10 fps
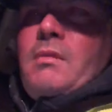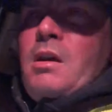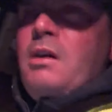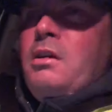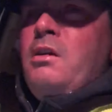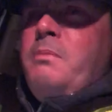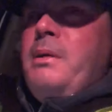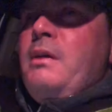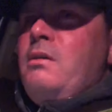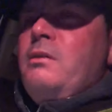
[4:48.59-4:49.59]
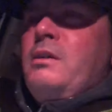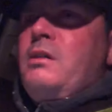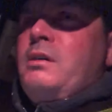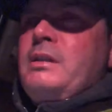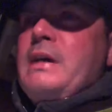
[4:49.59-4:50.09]
a little bit on
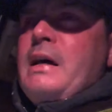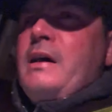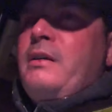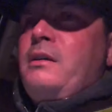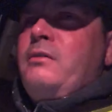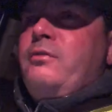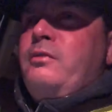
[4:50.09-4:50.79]
the side of